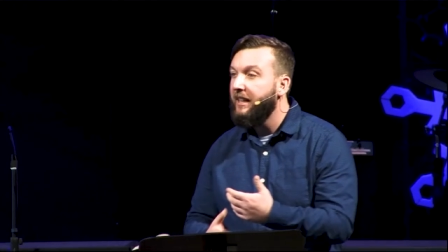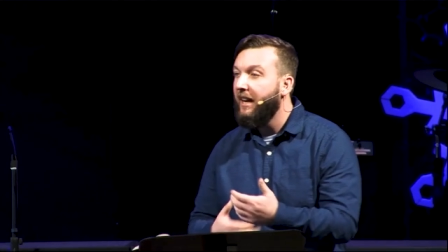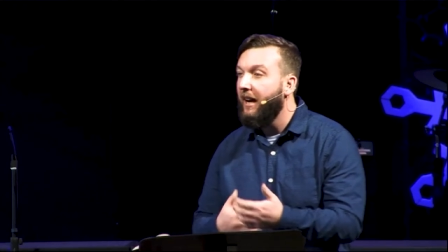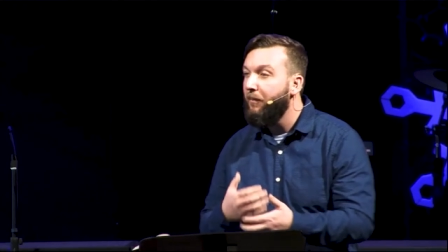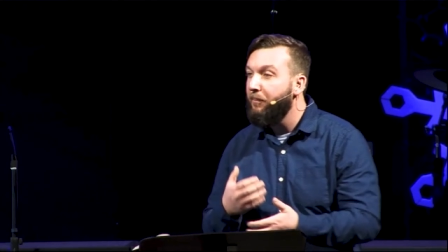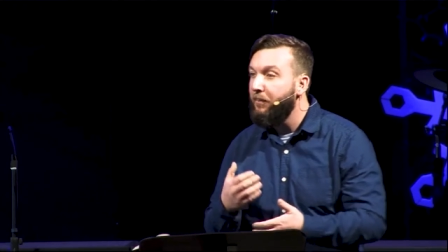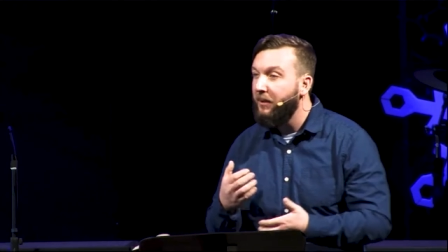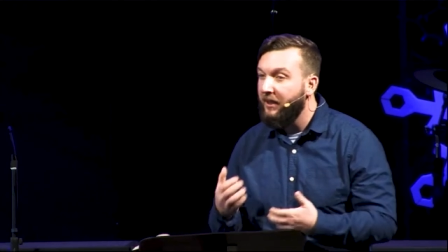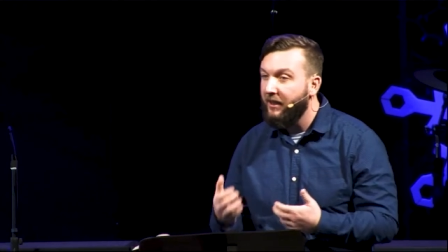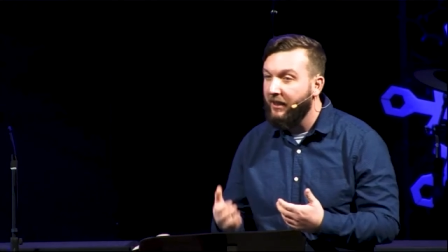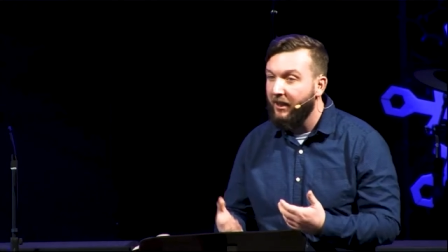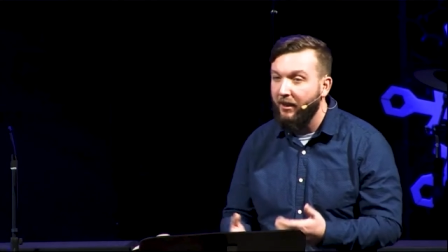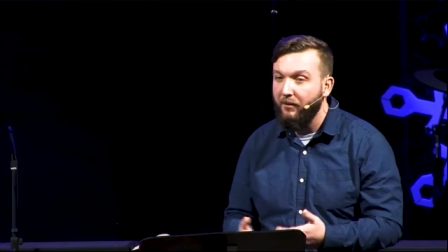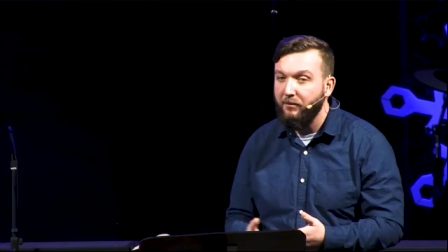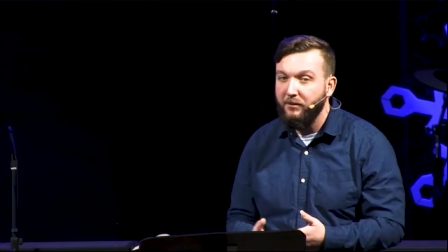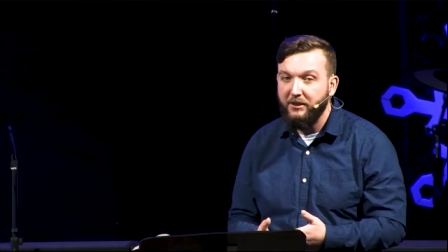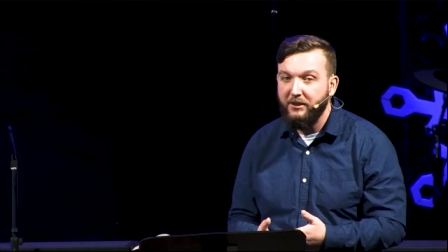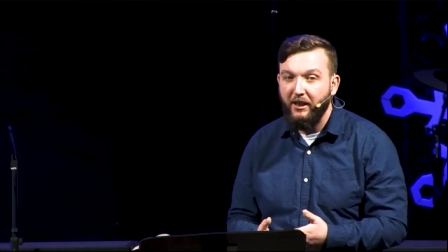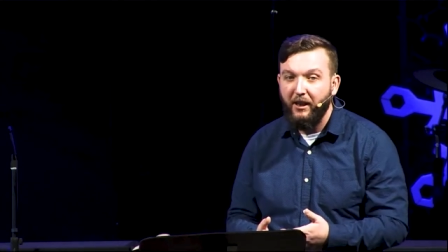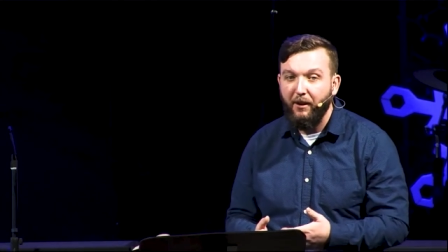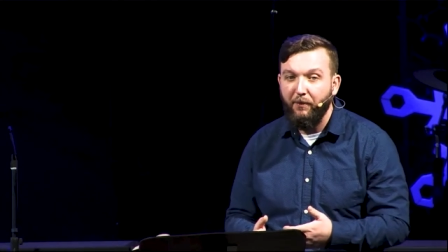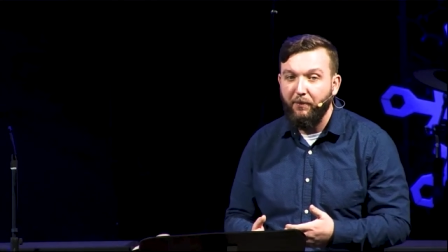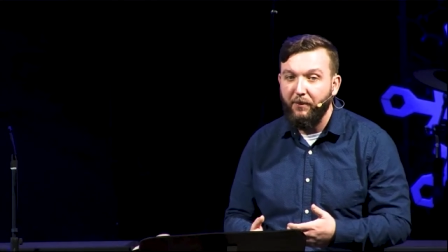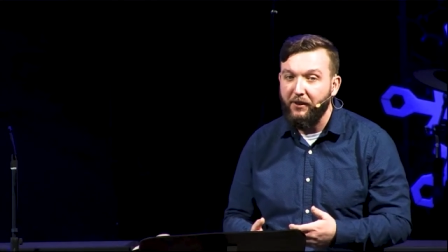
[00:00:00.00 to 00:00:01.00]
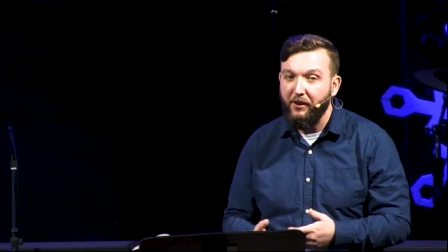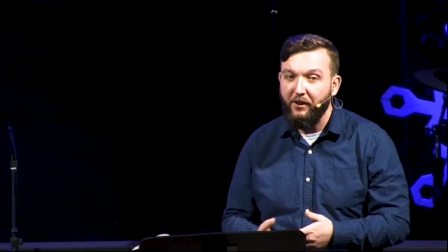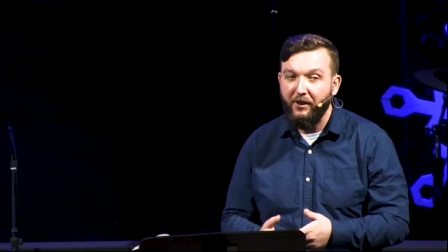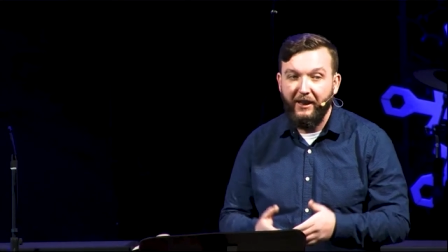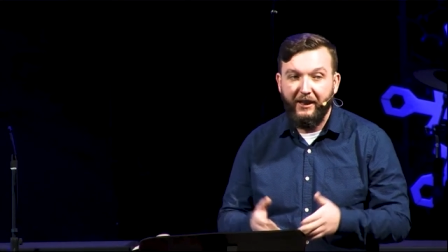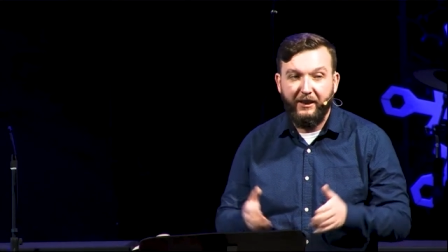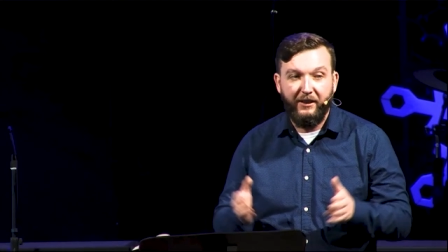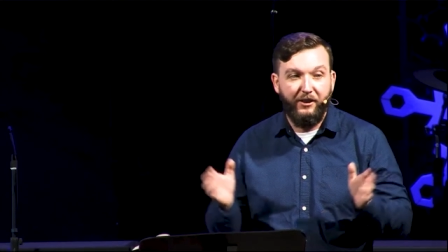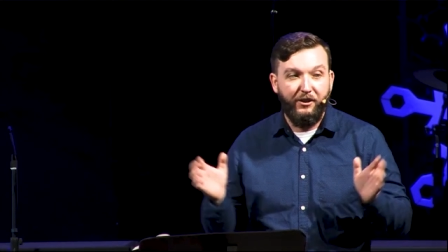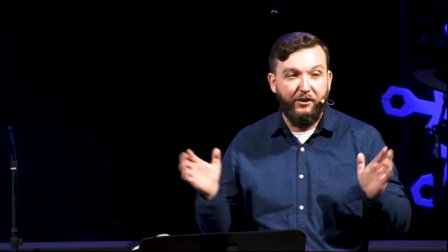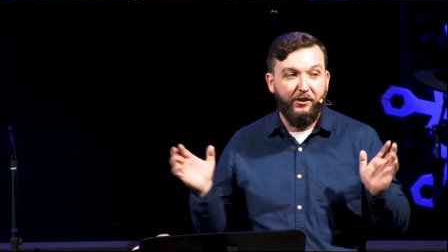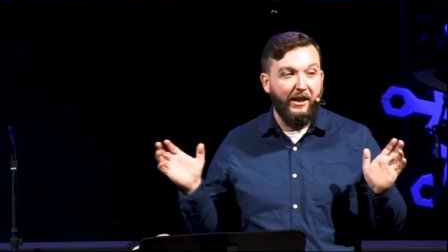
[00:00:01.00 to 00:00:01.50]
topic comes up, they're
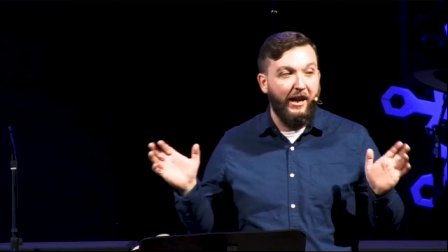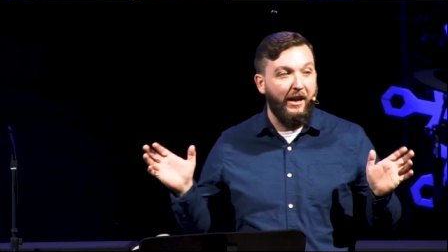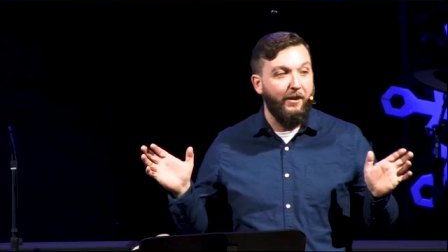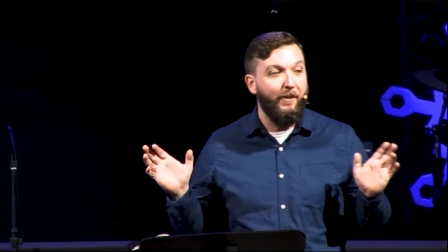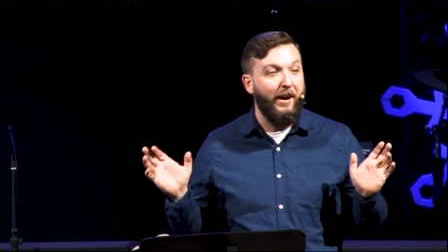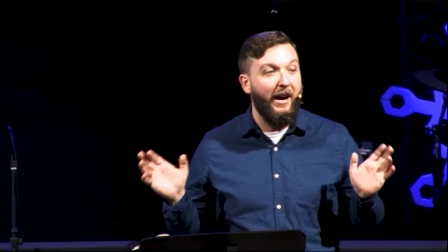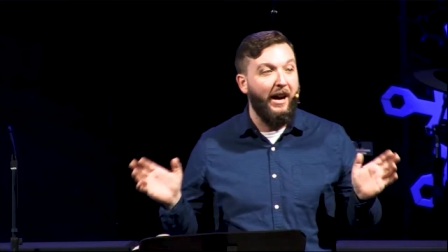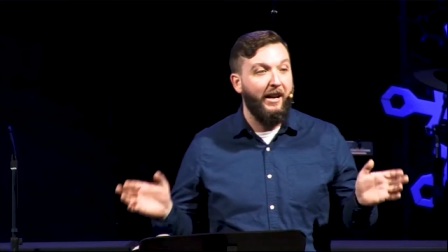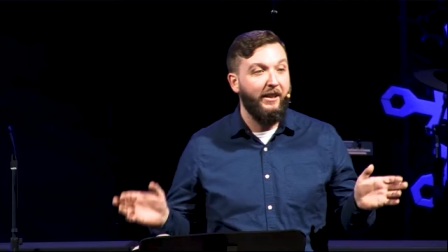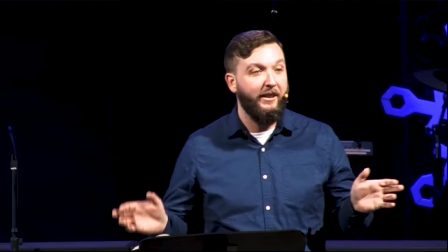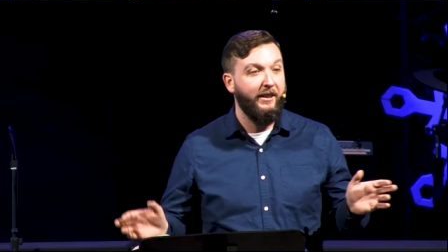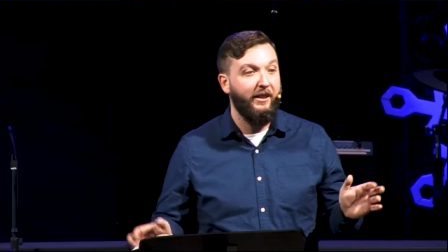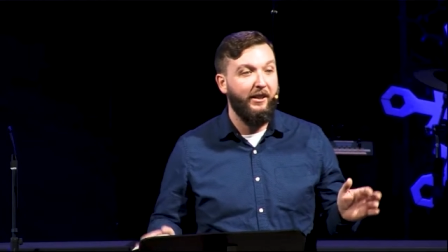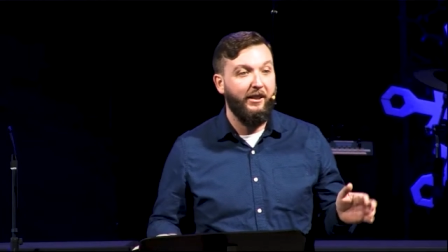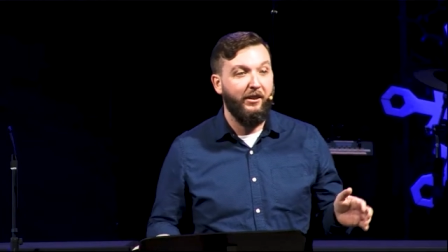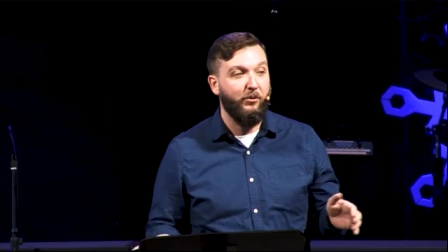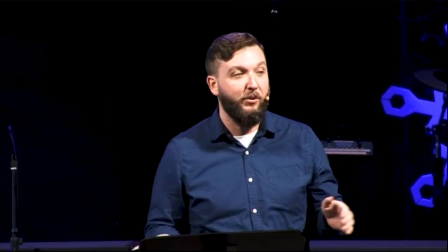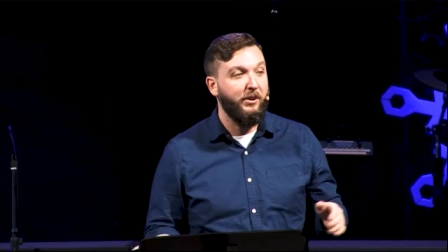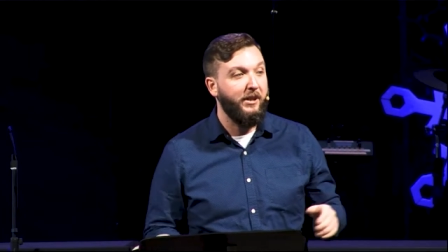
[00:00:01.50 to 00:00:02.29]
like, dude, I'm out of here.